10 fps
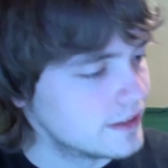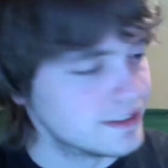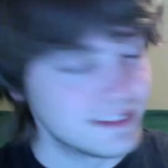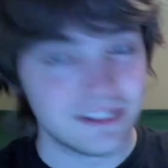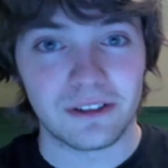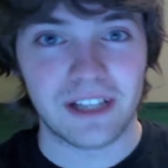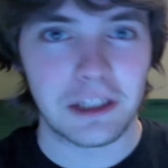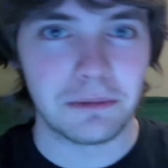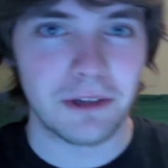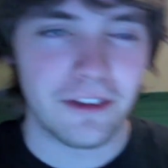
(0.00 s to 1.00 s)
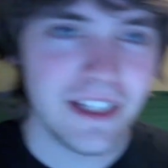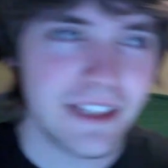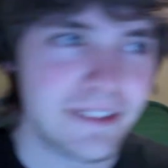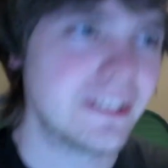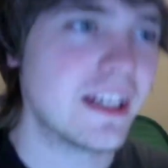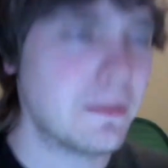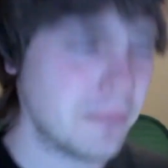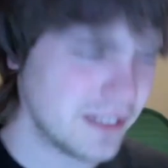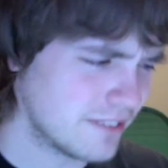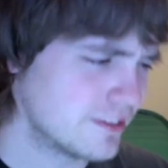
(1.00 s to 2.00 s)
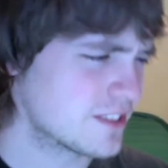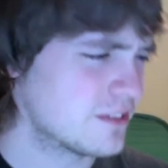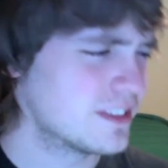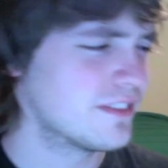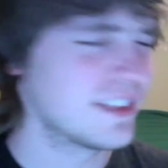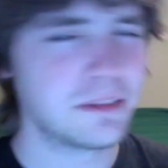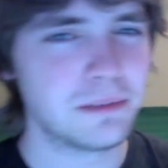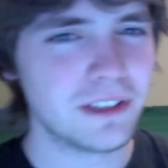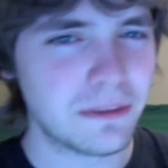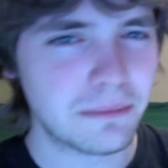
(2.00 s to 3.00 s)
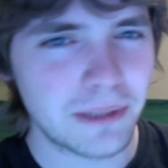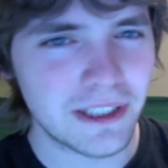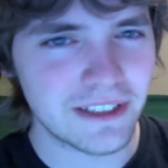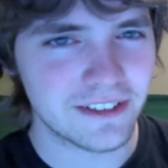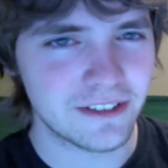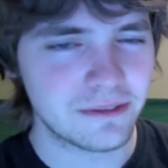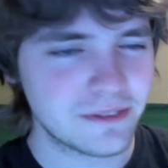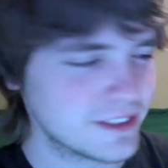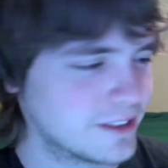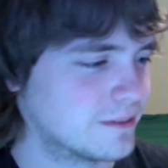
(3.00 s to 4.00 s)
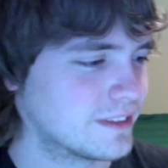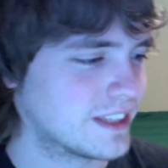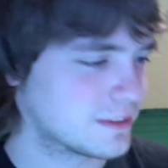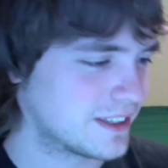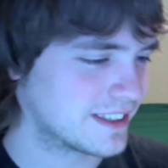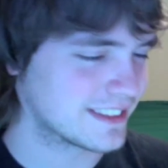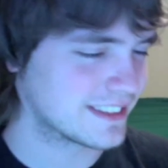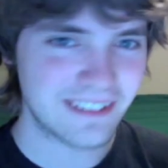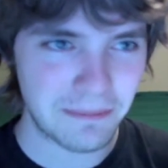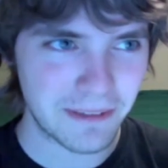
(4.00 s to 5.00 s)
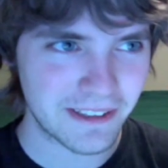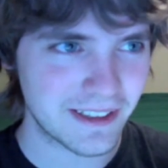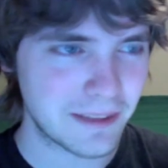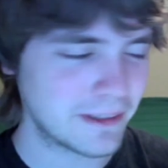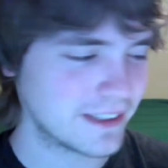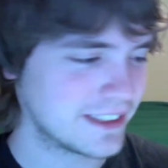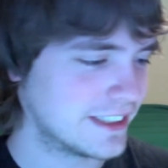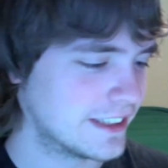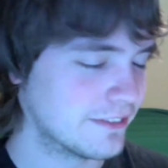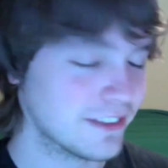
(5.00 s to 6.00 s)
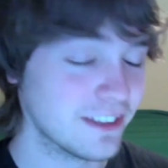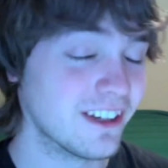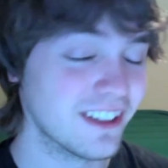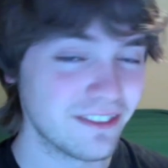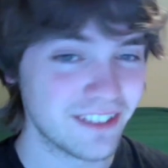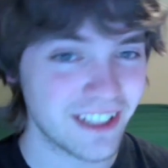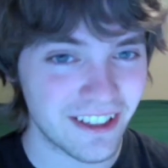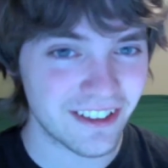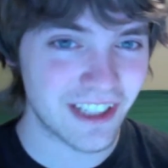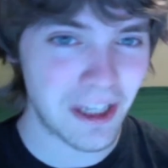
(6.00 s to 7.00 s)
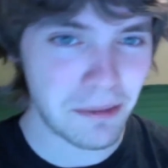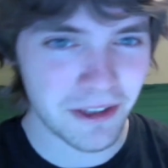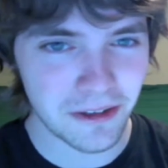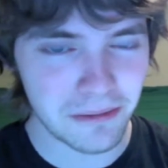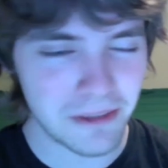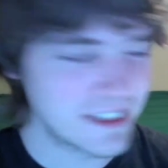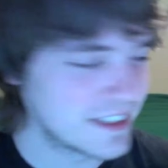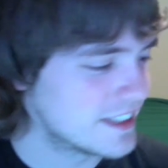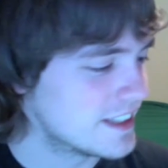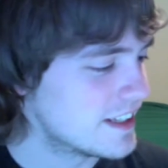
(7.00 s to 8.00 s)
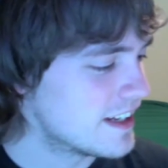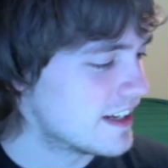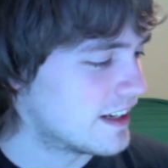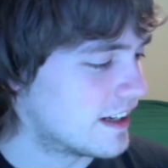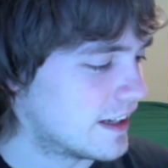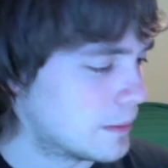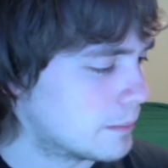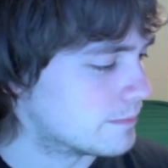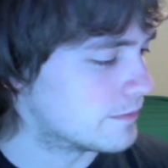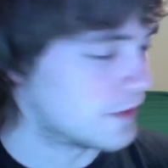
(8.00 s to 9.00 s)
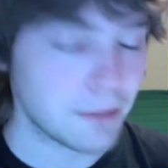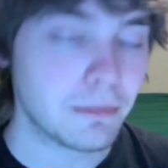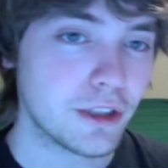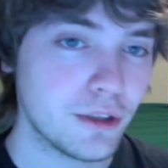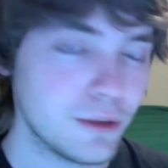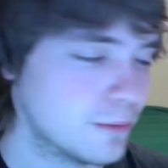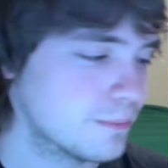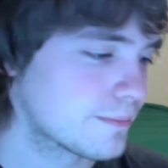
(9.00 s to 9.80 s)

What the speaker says: Soul Calibur 3, I believe, was only available on PS2, so that's why I picked it up on here, even though I loved it on the GameCube for number 2.